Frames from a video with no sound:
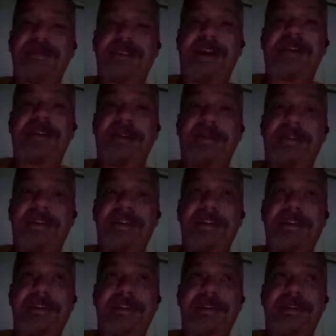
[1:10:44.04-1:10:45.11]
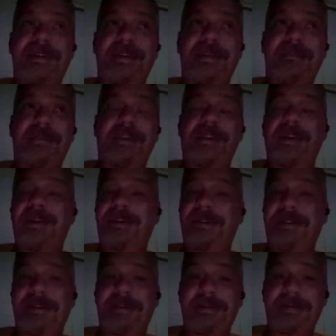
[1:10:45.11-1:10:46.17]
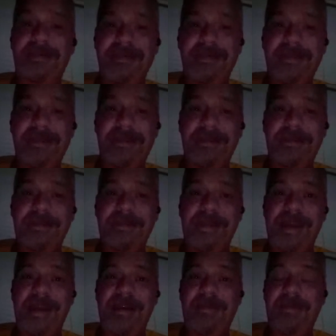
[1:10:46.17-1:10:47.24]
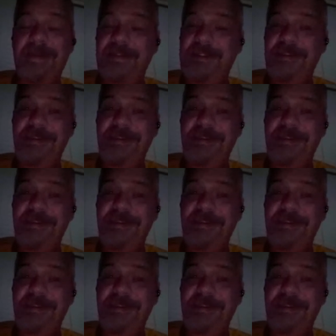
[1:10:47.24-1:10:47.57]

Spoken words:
objective is to belittle you and to put you